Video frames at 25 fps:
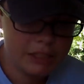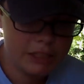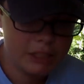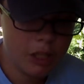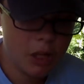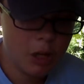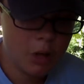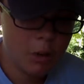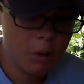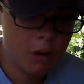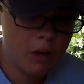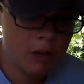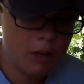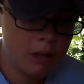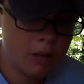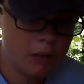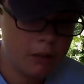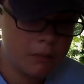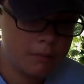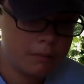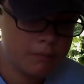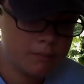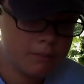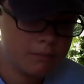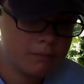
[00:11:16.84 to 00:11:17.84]
So
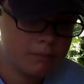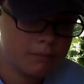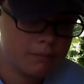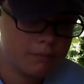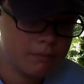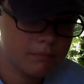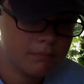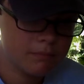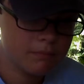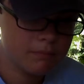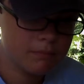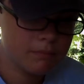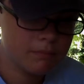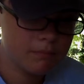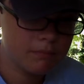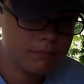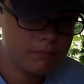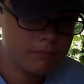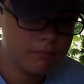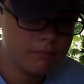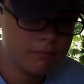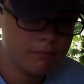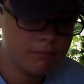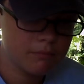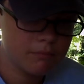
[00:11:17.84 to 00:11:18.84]
um,
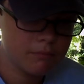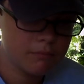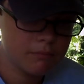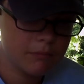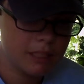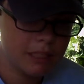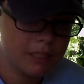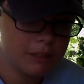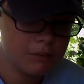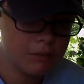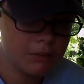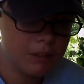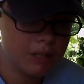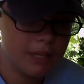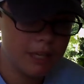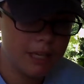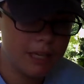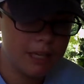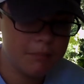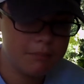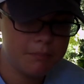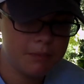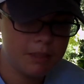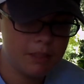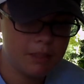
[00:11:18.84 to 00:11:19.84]
that's what
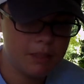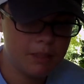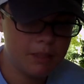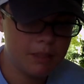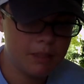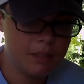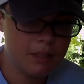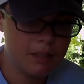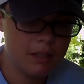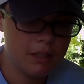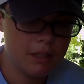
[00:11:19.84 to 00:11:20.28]
happened.